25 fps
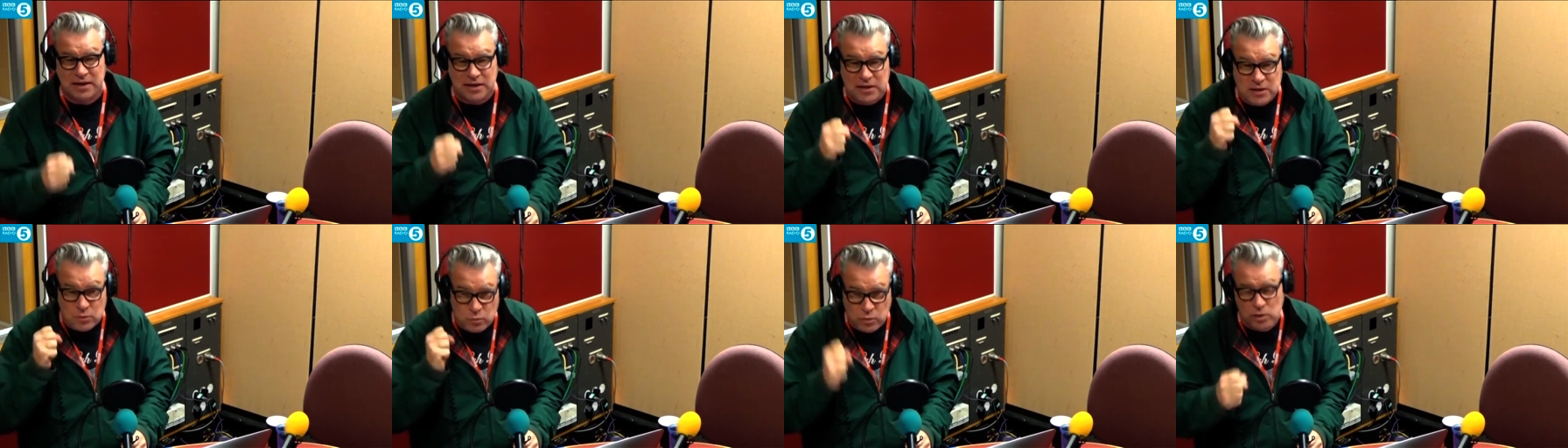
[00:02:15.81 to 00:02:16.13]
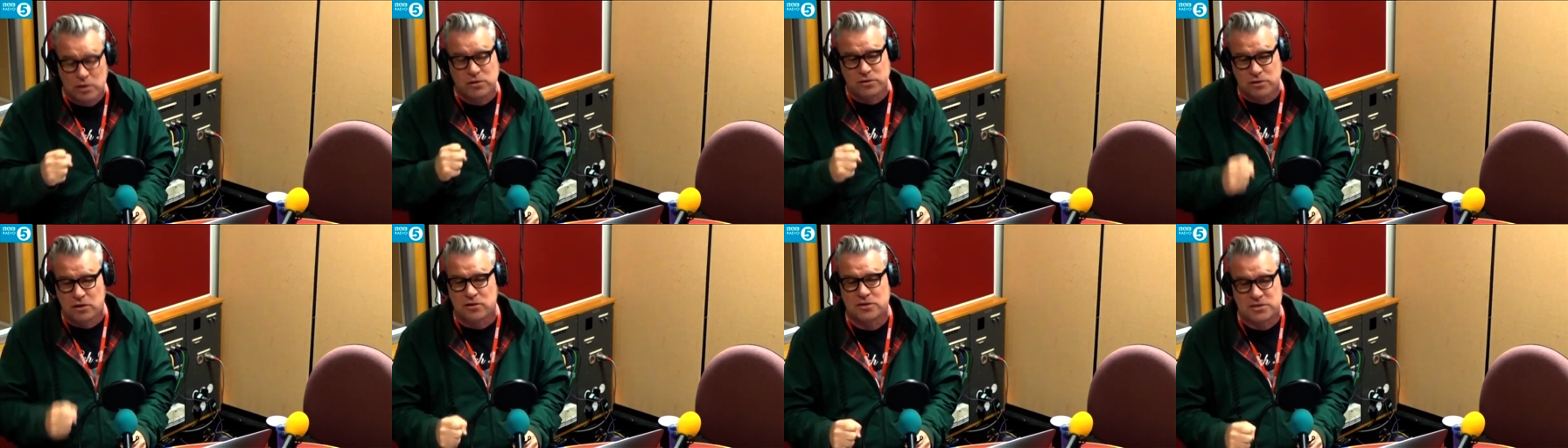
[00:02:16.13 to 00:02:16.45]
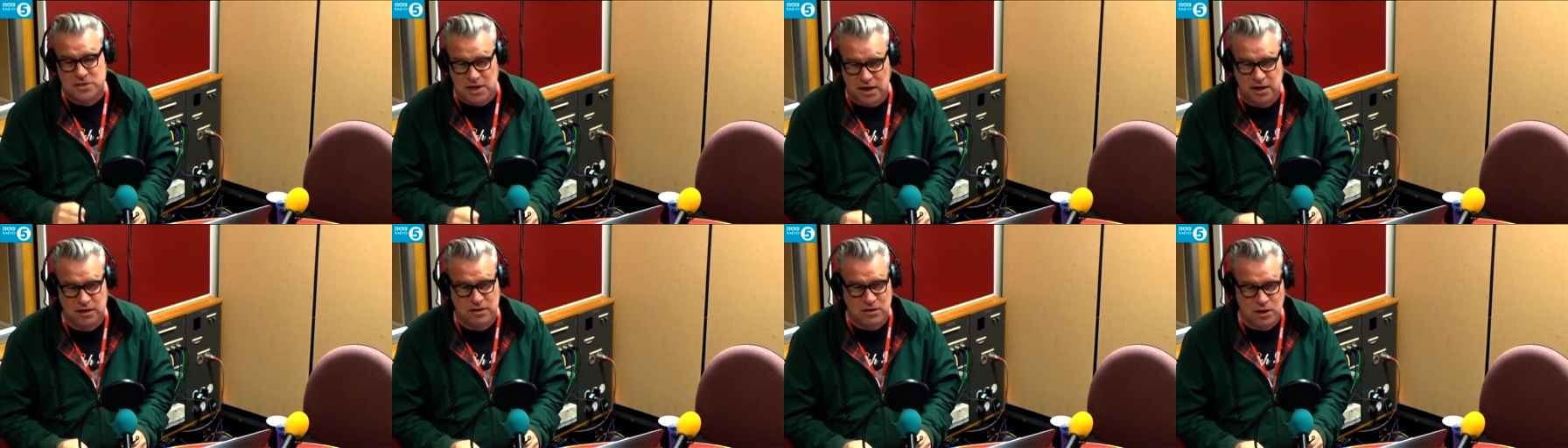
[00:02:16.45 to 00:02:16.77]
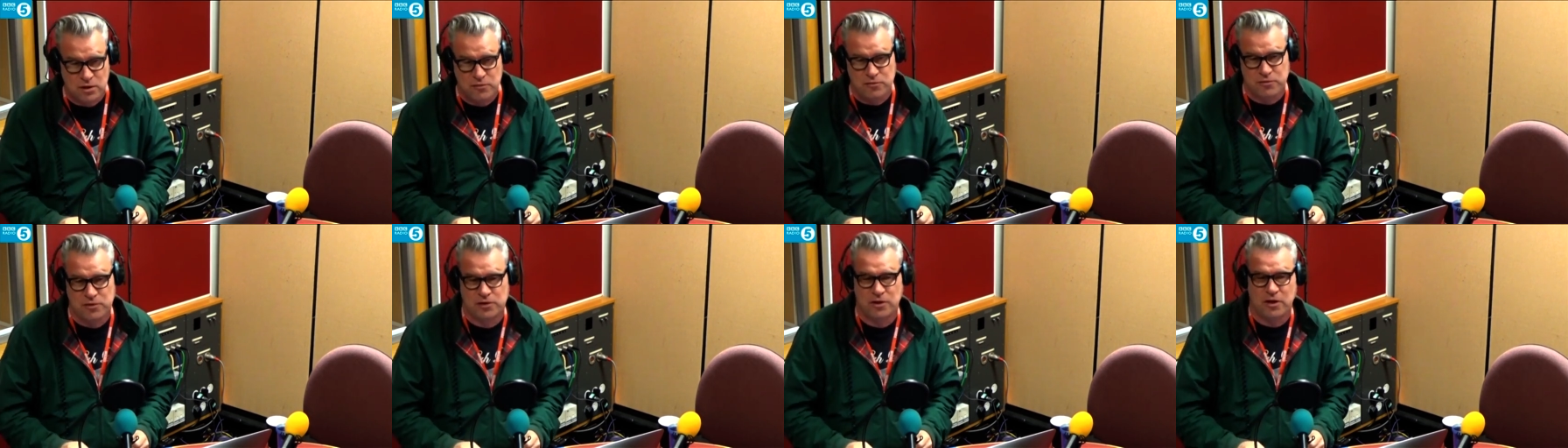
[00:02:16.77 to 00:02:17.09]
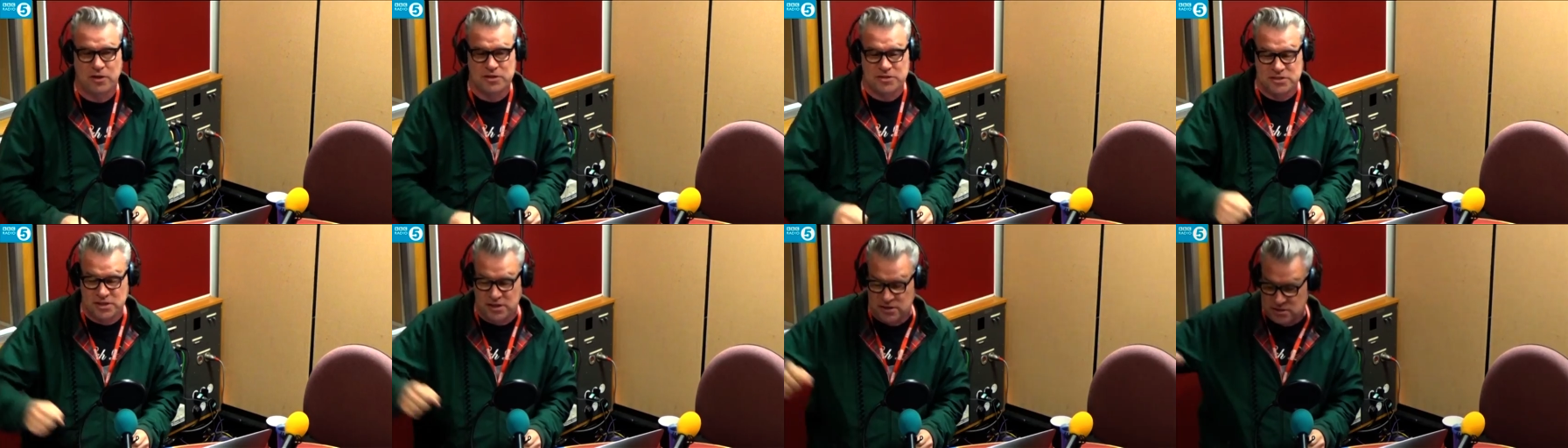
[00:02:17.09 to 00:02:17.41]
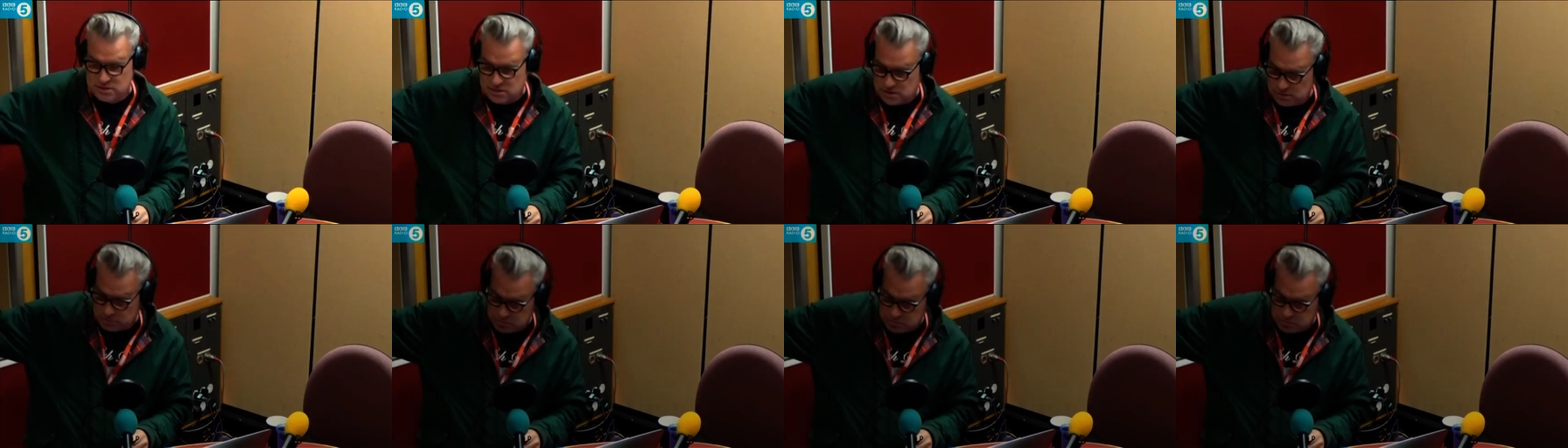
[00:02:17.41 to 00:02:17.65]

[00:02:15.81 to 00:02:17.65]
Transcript: and he will not take no for an answer. Here's a